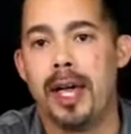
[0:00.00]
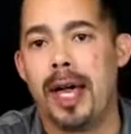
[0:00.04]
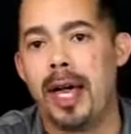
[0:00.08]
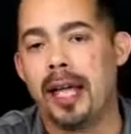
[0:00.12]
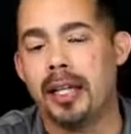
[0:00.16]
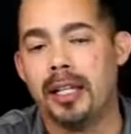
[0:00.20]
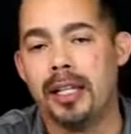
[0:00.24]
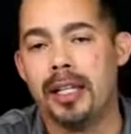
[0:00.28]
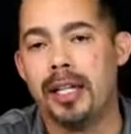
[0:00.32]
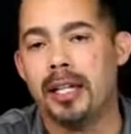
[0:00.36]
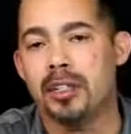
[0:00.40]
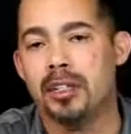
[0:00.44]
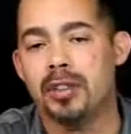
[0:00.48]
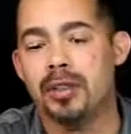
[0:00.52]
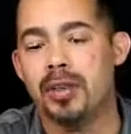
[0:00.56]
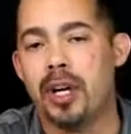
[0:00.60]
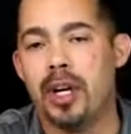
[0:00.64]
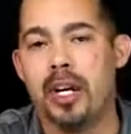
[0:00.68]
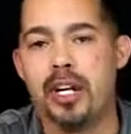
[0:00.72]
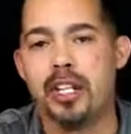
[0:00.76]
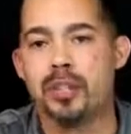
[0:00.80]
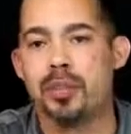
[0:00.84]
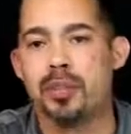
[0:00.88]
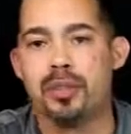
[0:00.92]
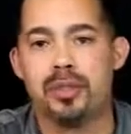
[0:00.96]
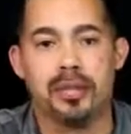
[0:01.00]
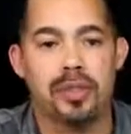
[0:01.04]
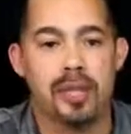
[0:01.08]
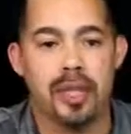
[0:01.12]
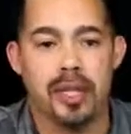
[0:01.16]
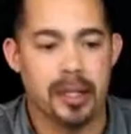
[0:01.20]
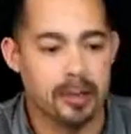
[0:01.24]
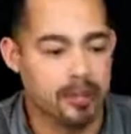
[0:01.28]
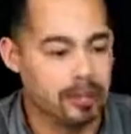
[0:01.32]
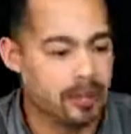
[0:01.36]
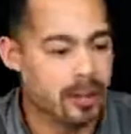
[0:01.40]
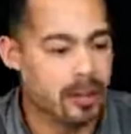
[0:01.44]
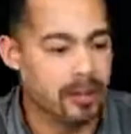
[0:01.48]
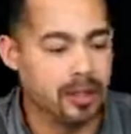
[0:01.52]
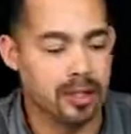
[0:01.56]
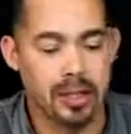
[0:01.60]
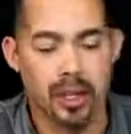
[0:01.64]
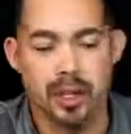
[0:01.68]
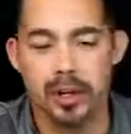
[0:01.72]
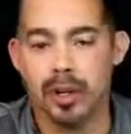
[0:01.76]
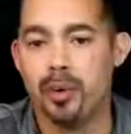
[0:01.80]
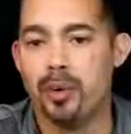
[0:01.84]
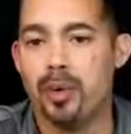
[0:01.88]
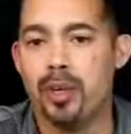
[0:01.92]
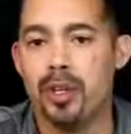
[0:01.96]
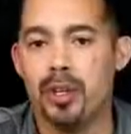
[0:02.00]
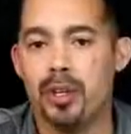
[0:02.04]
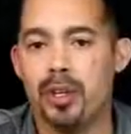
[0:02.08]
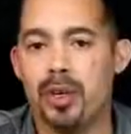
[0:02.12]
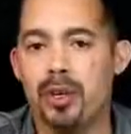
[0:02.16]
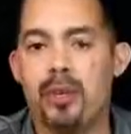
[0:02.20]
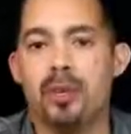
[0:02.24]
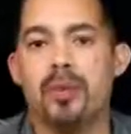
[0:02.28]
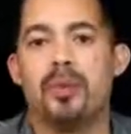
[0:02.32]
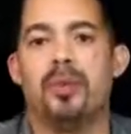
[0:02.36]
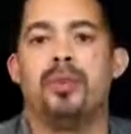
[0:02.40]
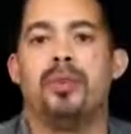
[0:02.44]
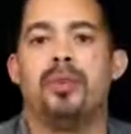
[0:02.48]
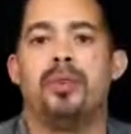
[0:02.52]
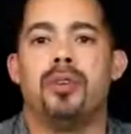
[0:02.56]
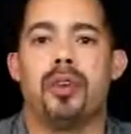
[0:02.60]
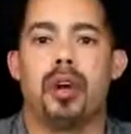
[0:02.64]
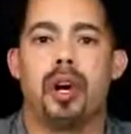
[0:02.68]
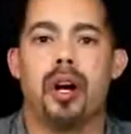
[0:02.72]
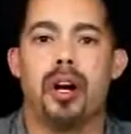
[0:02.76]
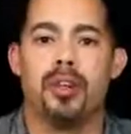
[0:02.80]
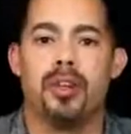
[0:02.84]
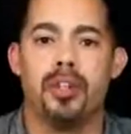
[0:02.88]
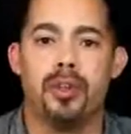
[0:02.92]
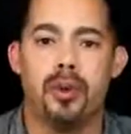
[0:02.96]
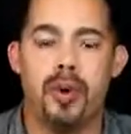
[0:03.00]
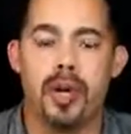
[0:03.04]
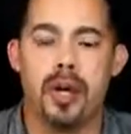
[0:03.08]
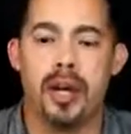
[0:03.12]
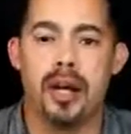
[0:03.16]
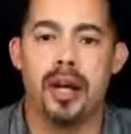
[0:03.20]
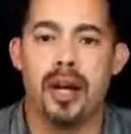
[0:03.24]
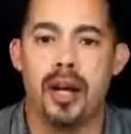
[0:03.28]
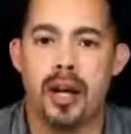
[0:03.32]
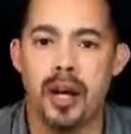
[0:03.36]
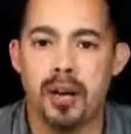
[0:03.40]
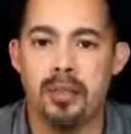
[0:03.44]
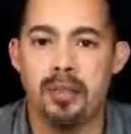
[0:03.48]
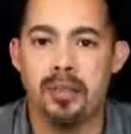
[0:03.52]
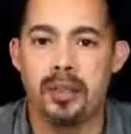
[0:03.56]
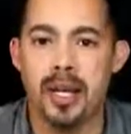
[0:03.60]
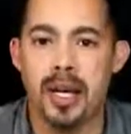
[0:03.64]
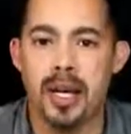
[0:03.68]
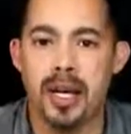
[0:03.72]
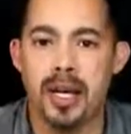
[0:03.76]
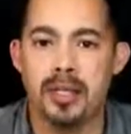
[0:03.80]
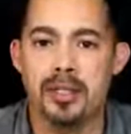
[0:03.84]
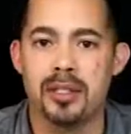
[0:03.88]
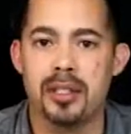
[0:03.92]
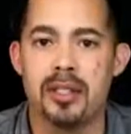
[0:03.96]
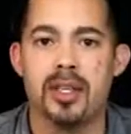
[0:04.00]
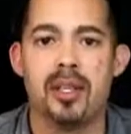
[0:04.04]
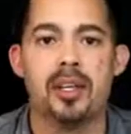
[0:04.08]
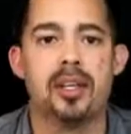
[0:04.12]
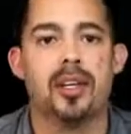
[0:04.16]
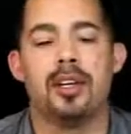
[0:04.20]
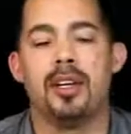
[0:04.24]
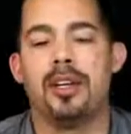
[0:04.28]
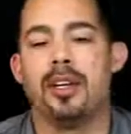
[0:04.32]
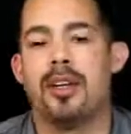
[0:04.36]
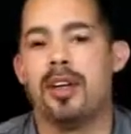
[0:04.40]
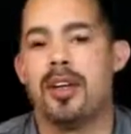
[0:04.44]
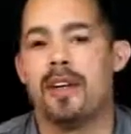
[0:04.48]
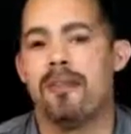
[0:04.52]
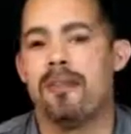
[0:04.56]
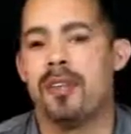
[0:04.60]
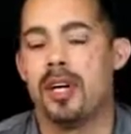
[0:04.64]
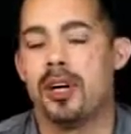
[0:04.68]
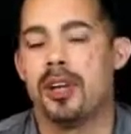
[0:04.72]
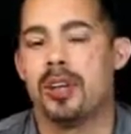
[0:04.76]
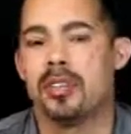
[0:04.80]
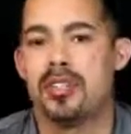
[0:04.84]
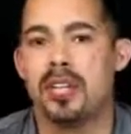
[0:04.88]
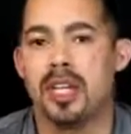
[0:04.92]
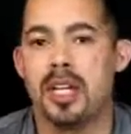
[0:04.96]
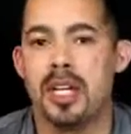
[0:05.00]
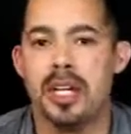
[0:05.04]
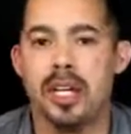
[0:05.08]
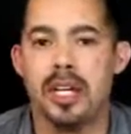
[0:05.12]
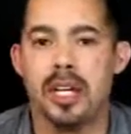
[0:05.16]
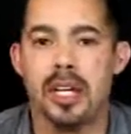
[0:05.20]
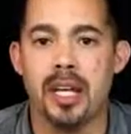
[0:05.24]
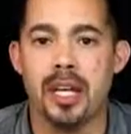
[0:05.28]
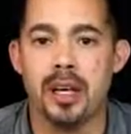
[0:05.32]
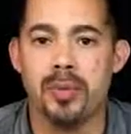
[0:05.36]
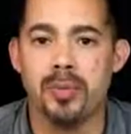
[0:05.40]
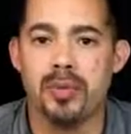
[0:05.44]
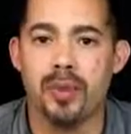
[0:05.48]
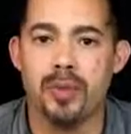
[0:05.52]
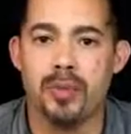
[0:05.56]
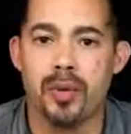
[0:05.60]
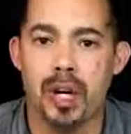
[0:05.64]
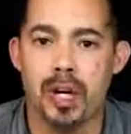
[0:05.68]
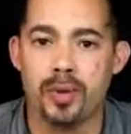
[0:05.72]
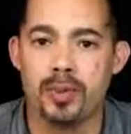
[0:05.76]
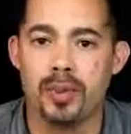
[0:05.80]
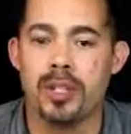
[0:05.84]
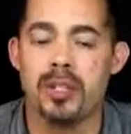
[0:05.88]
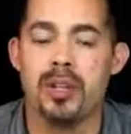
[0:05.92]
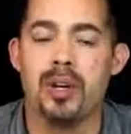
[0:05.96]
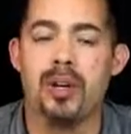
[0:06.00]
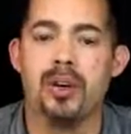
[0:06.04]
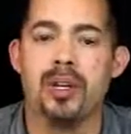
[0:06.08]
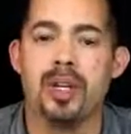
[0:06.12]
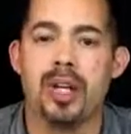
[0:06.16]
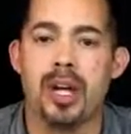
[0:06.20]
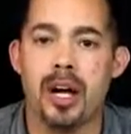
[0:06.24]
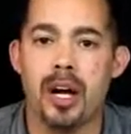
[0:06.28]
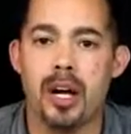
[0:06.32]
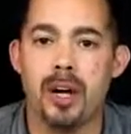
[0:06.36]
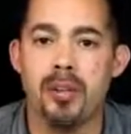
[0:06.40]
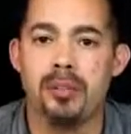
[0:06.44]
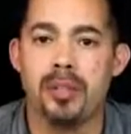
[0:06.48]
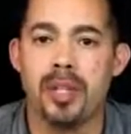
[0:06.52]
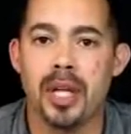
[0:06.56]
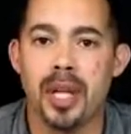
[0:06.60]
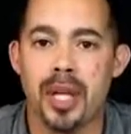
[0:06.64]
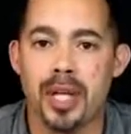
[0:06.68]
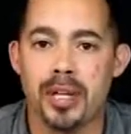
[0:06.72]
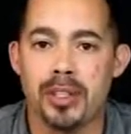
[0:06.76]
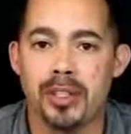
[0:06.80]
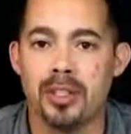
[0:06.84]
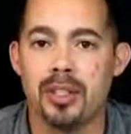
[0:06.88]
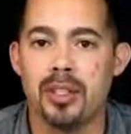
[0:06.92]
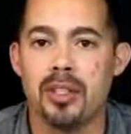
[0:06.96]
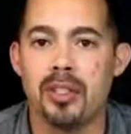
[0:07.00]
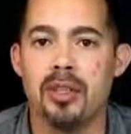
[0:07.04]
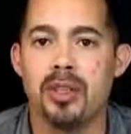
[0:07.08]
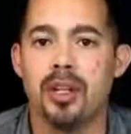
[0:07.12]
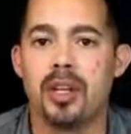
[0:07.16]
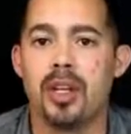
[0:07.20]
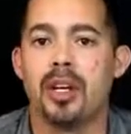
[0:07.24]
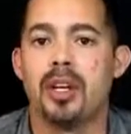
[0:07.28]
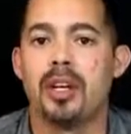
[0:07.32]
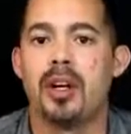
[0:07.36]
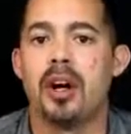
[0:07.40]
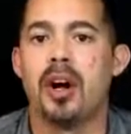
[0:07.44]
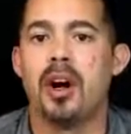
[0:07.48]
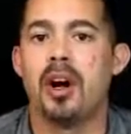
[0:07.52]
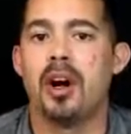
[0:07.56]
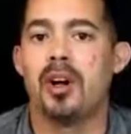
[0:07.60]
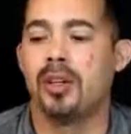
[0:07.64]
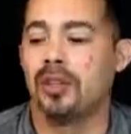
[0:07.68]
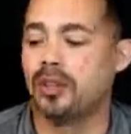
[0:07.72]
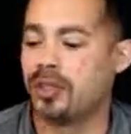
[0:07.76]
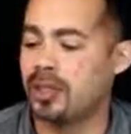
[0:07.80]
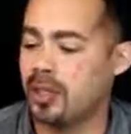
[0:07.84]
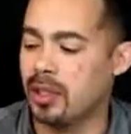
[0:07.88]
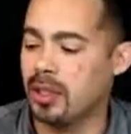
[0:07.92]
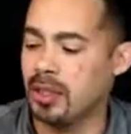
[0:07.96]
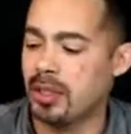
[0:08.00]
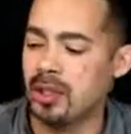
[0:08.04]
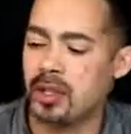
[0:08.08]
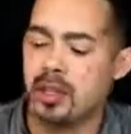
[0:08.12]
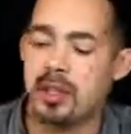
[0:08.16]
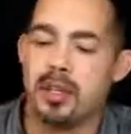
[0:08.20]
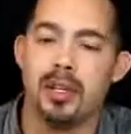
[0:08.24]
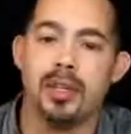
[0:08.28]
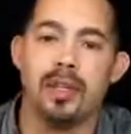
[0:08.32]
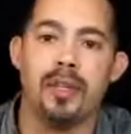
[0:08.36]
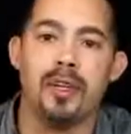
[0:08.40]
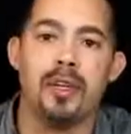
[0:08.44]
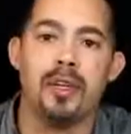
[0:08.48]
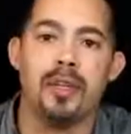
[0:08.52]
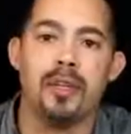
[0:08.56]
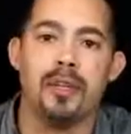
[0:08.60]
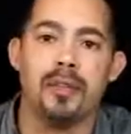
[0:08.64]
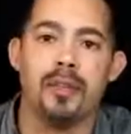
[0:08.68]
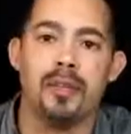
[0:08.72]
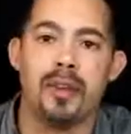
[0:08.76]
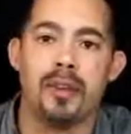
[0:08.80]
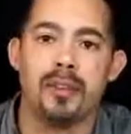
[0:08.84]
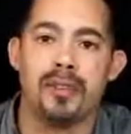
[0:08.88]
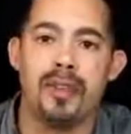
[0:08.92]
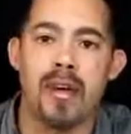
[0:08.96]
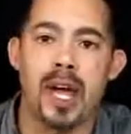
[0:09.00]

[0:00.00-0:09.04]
at least to 100%. So when you are doing an update, if there's any interruption on the update, you can cause the